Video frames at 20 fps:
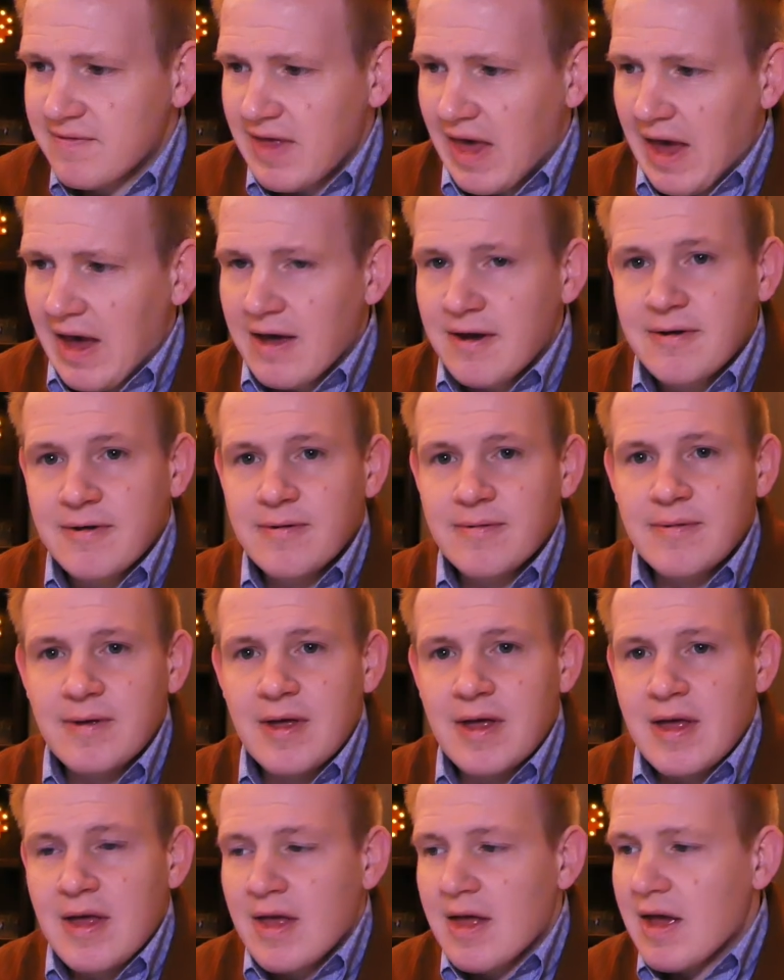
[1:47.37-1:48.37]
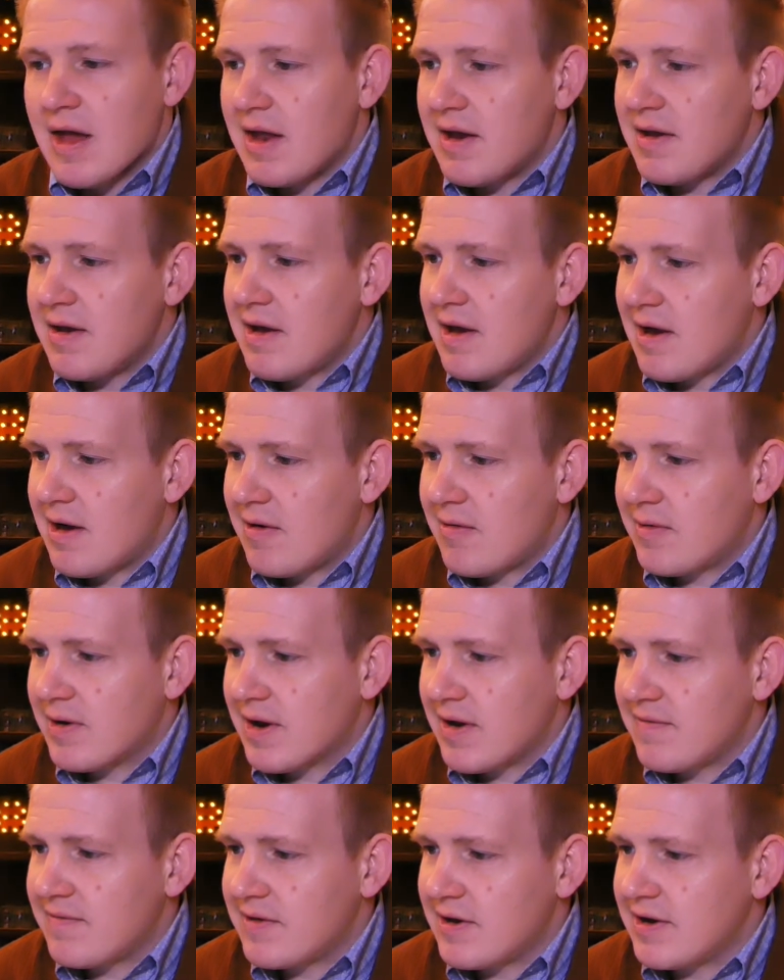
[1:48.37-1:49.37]
that, and now what
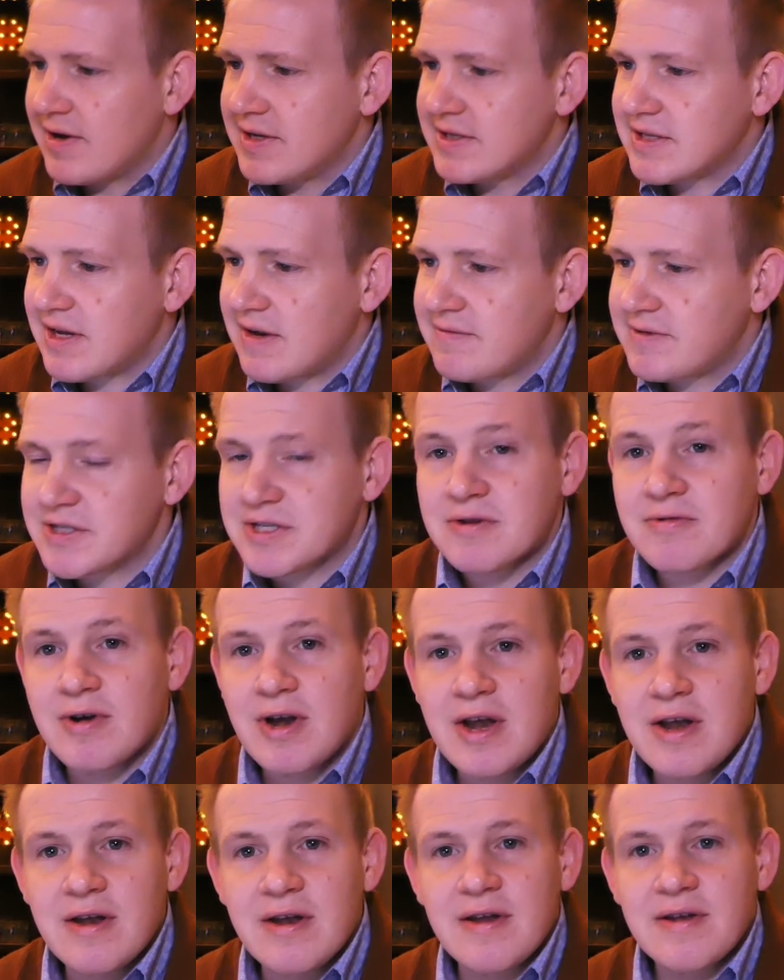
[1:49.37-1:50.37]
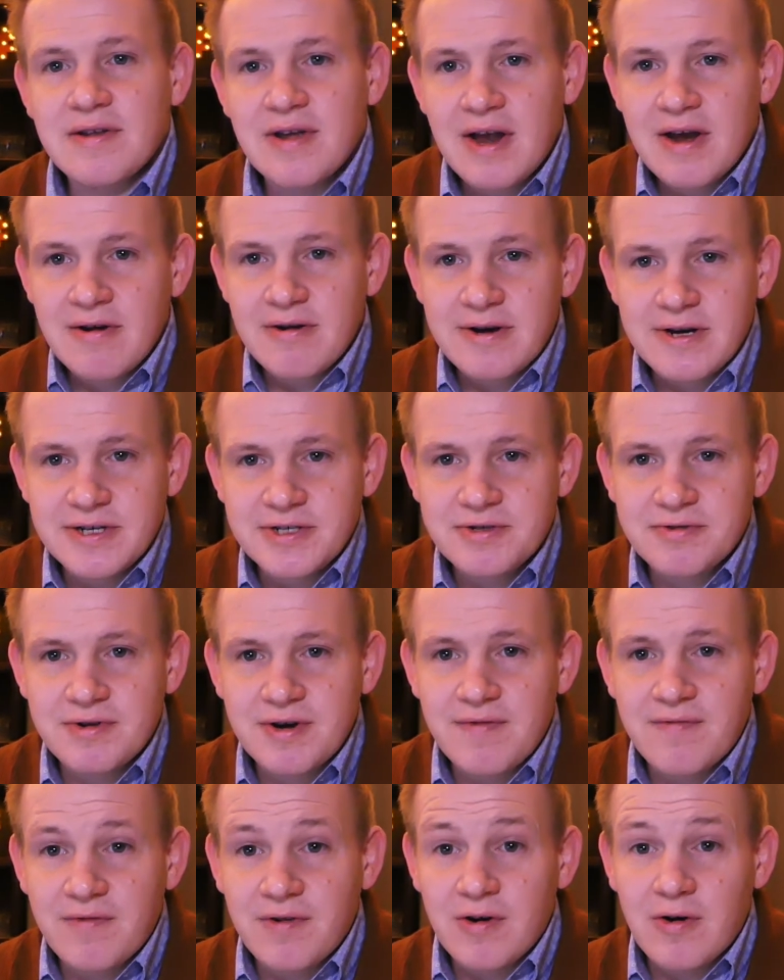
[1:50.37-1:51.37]
I've done is I've just created an entire
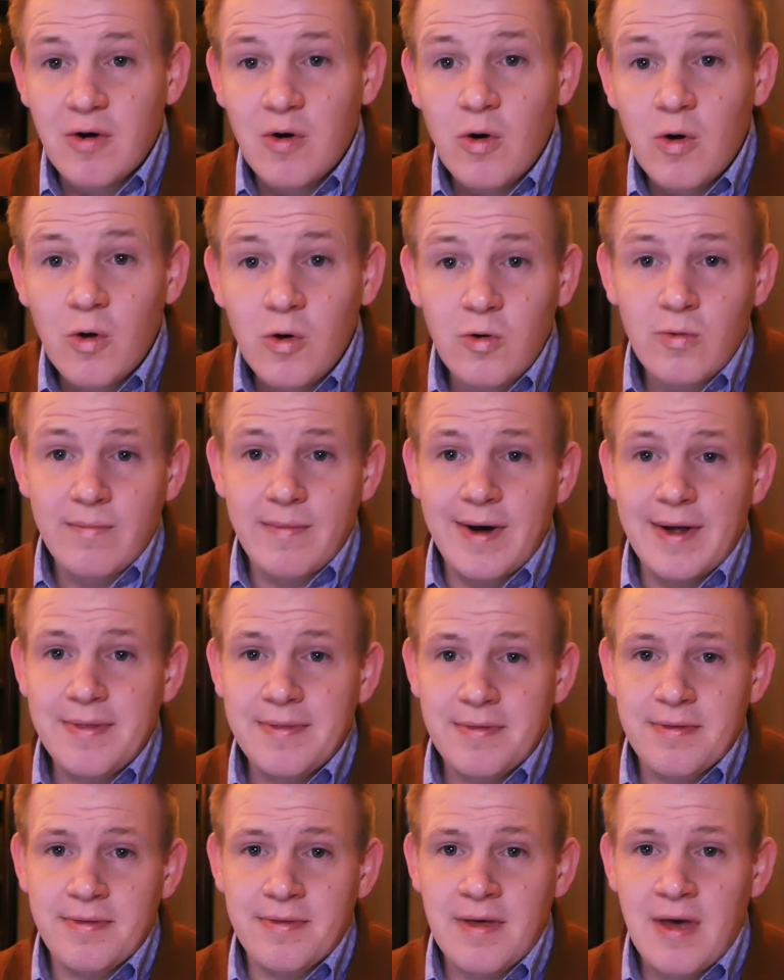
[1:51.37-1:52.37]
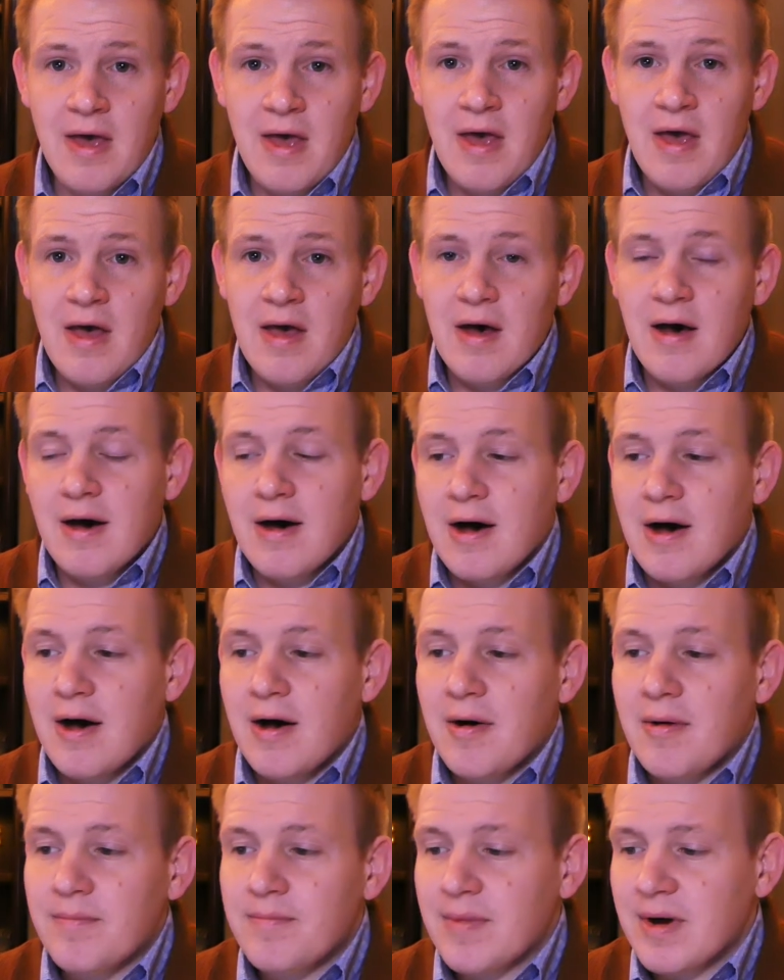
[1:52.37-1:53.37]
history for a whole month.
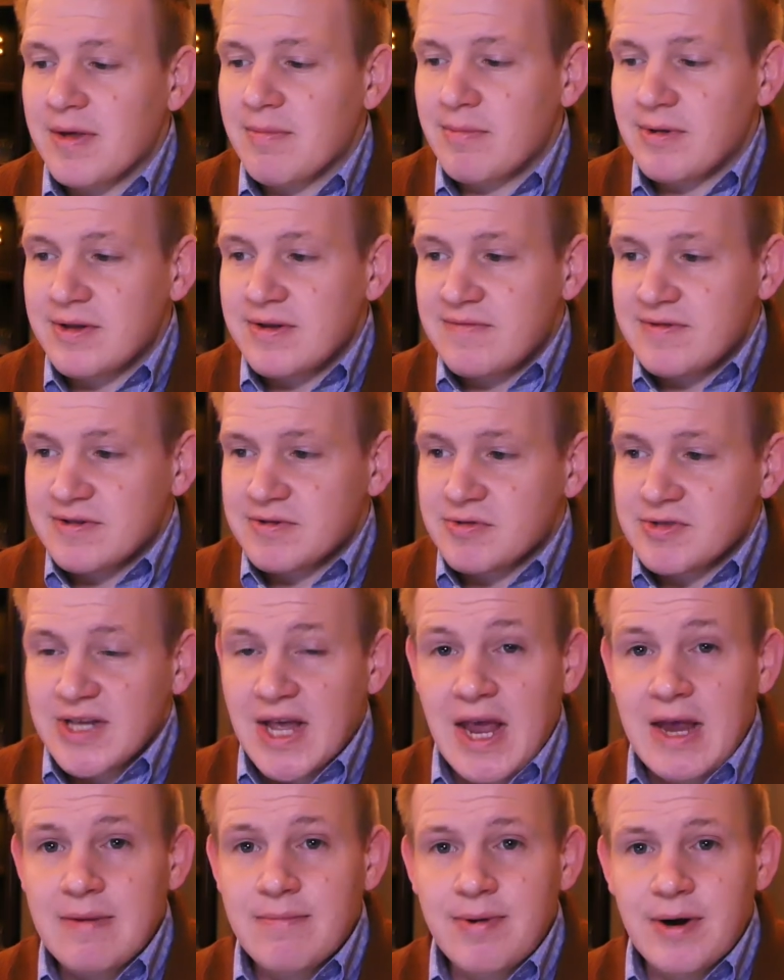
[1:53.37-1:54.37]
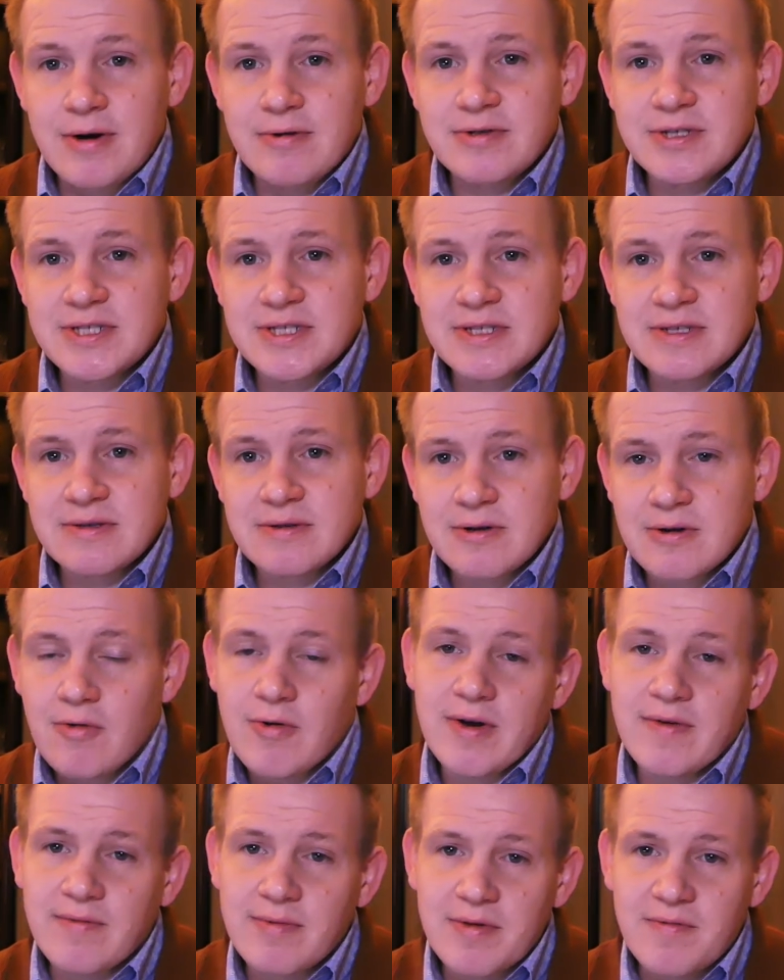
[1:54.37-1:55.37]
I believe this was 8 posts
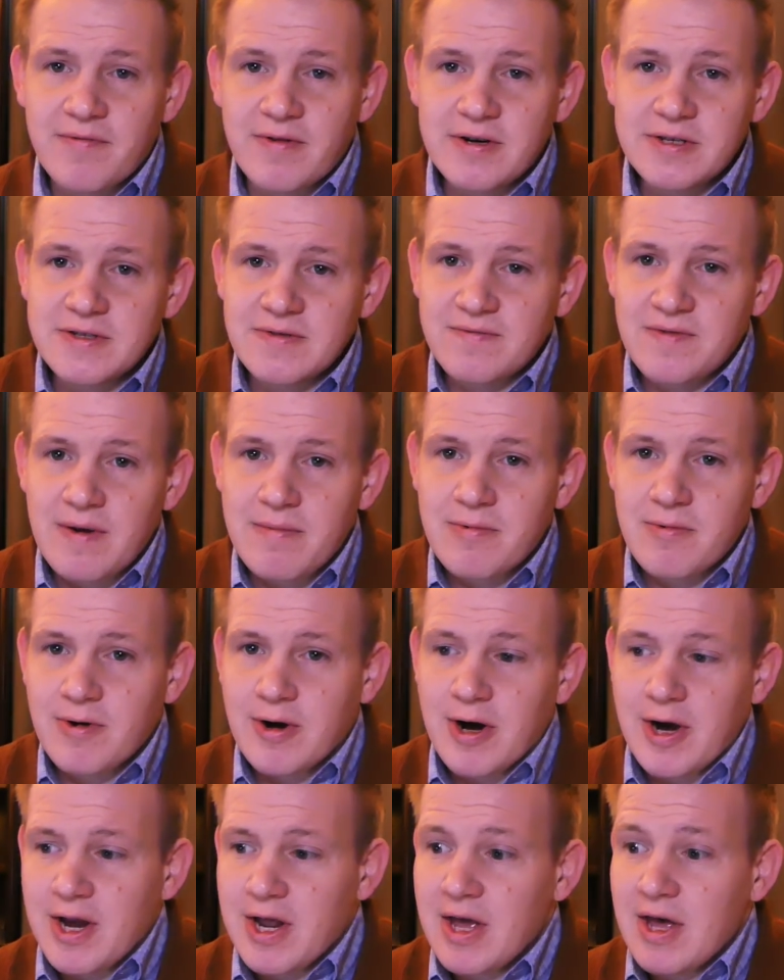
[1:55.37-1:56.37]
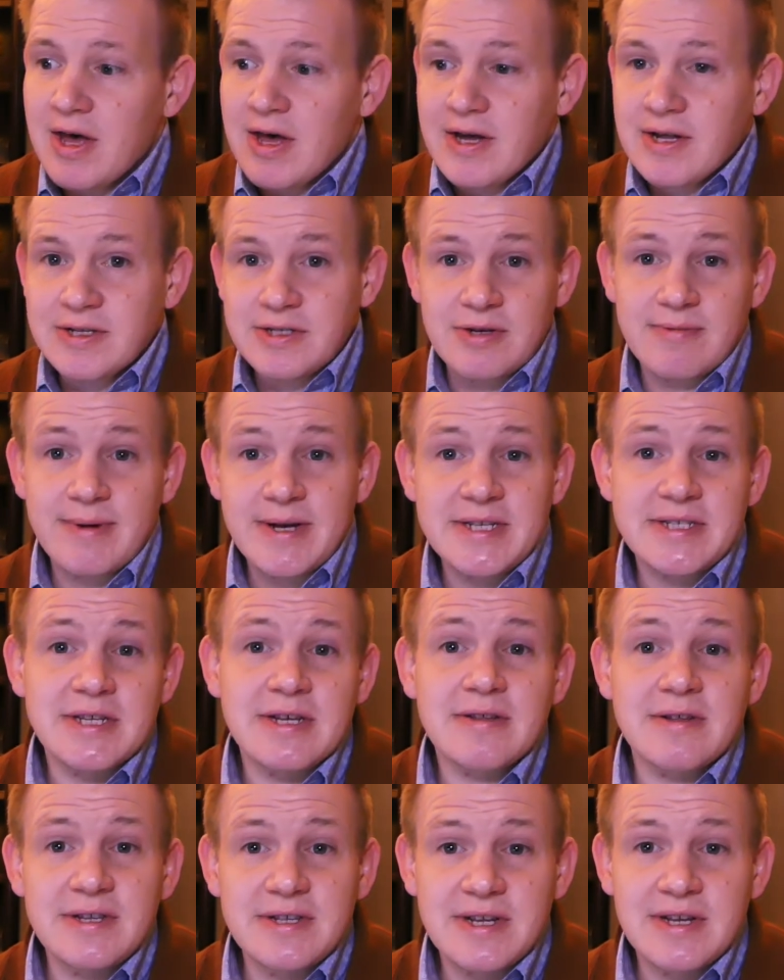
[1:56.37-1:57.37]
going from the 1st of February till
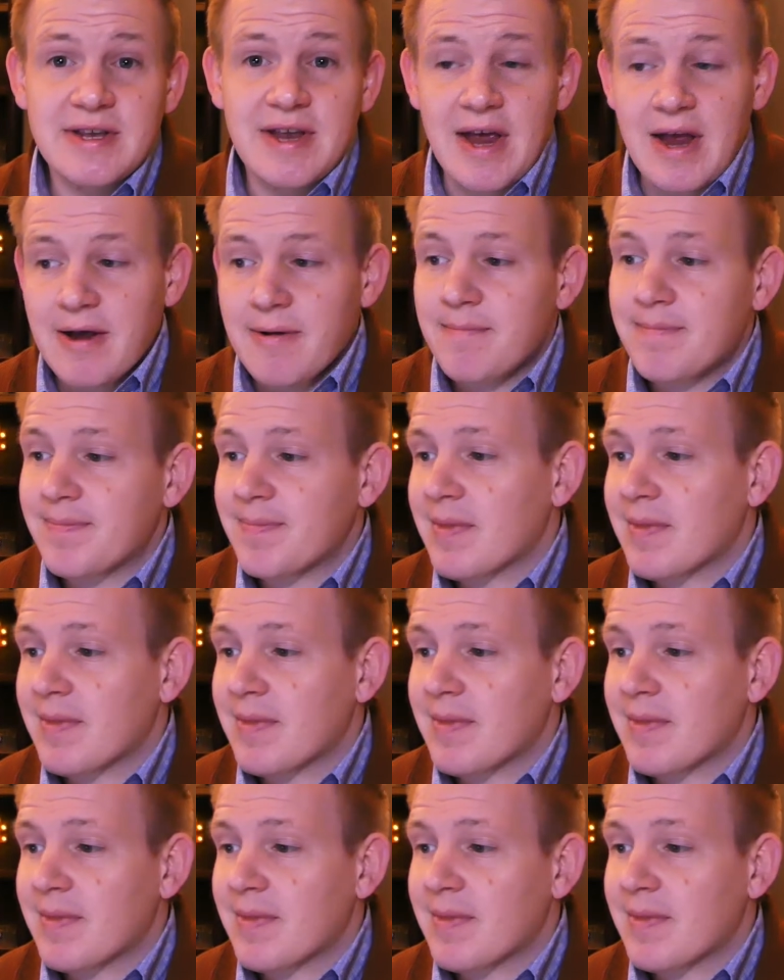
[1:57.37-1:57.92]
basically today.